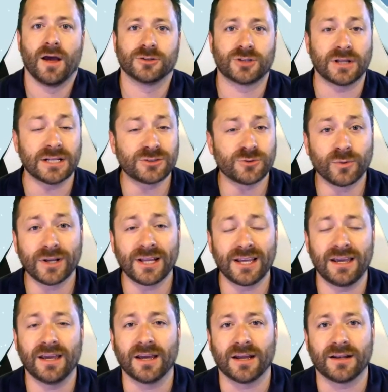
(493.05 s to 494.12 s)
So that's really
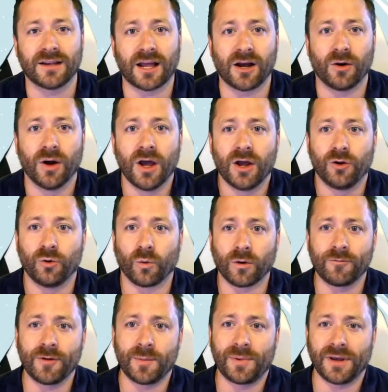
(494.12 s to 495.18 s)
it. Now,
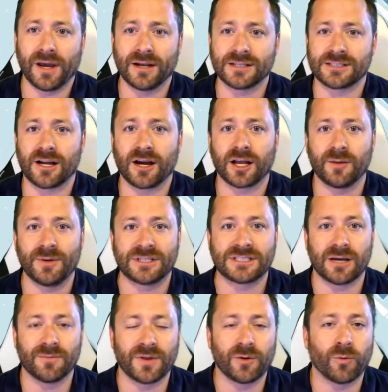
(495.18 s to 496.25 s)
NordVPN is not going to be
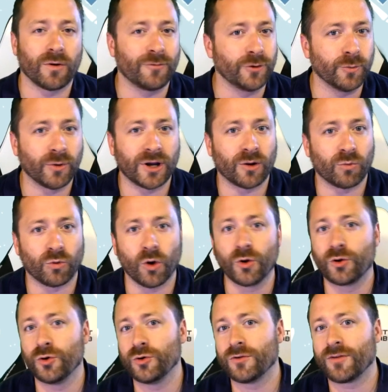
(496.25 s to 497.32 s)
something where if you bring a
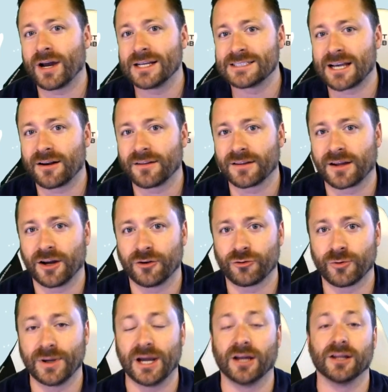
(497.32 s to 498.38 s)
Roku device out of the
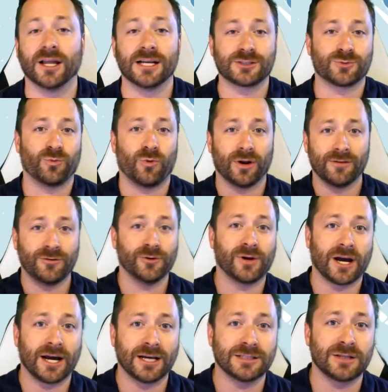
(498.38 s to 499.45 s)
country, unless one of you
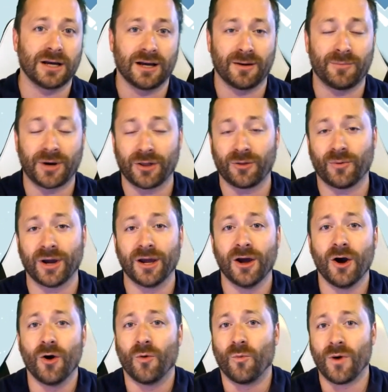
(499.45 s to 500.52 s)
guys, by the way,
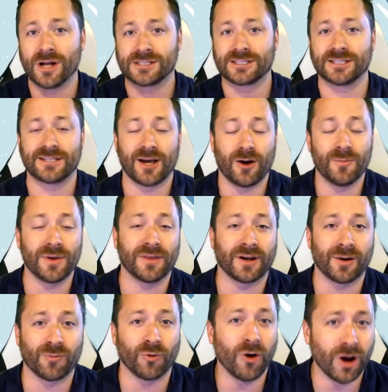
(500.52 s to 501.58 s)
wants to tell me that
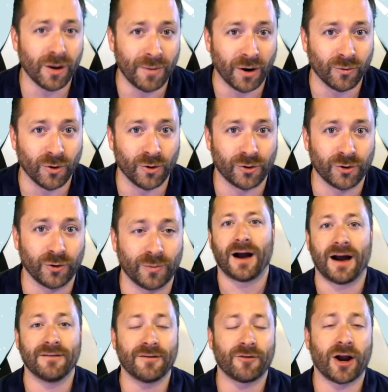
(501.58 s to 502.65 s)
I'm wrong about Roku, but
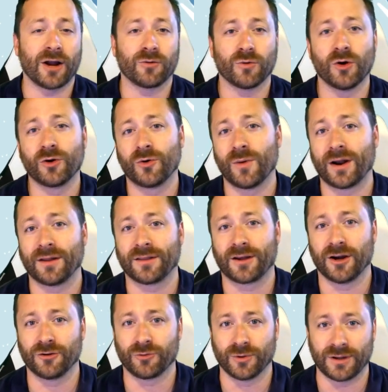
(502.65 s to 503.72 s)
I've never had a Roku out of the
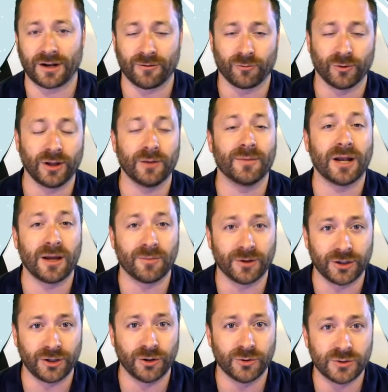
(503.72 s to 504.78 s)
country that I've really been able
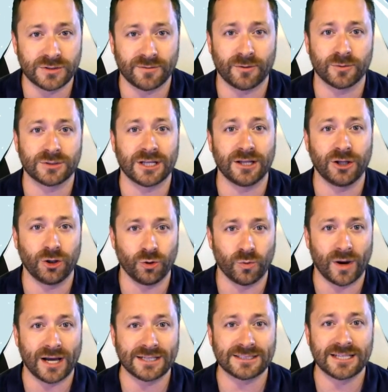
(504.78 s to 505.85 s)
to use if it was in the
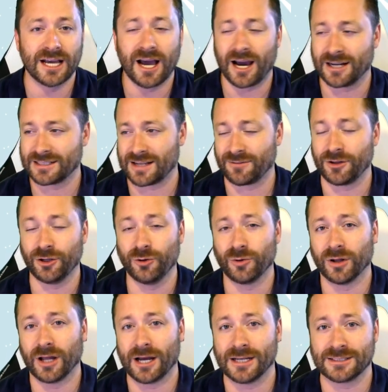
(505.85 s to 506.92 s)
US. I just have to
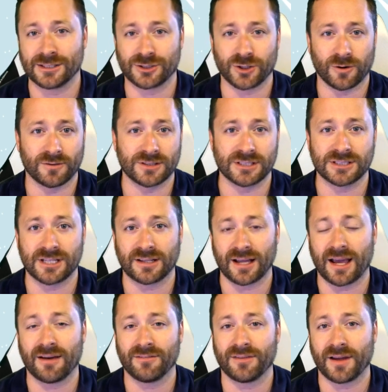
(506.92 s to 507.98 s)
utilize the services that they
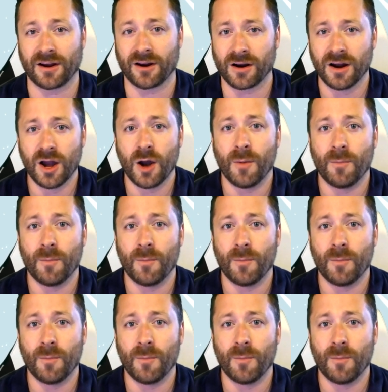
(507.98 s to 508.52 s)
have there.